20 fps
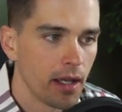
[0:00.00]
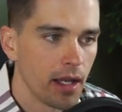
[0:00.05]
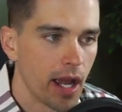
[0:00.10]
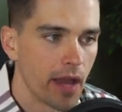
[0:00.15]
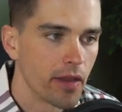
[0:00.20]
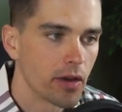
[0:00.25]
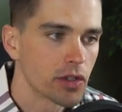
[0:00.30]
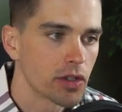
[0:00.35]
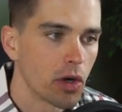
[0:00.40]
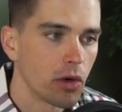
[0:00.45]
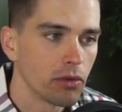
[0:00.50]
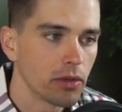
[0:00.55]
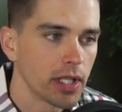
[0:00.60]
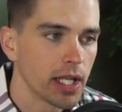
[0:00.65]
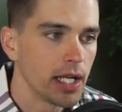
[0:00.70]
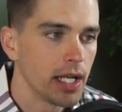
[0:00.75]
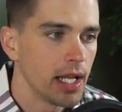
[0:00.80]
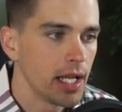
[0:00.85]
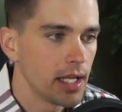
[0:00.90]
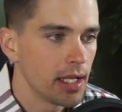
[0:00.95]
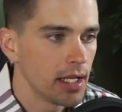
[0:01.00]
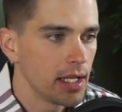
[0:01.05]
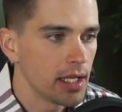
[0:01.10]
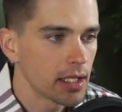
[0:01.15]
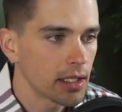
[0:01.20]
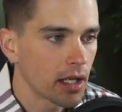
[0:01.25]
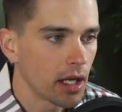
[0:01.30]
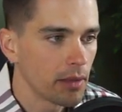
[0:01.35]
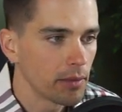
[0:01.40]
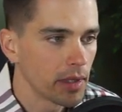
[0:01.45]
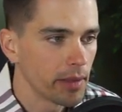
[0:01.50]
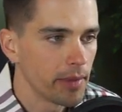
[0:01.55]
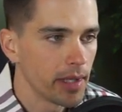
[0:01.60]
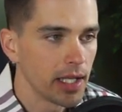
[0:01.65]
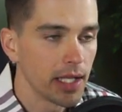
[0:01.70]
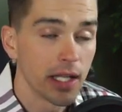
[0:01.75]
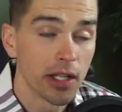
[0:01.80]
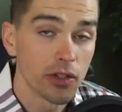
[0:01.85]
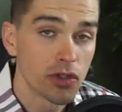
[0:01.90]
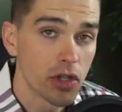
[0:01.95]
and there's only an income limit
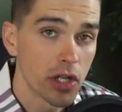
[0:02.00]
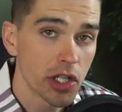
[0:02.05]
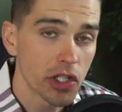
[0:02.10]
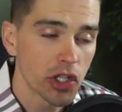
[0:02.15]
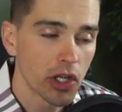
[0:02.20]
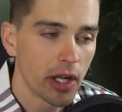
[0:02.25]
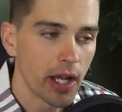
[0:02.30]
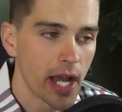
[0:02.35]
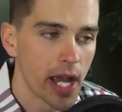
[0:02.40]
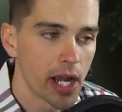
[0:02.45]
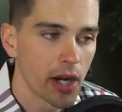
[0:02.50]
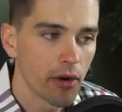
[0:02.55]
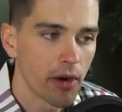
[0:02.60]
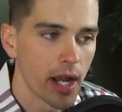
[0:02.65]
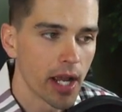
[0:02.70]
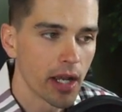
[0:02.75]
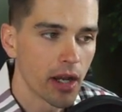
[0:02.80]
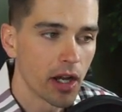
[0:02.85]
in a traditional IRA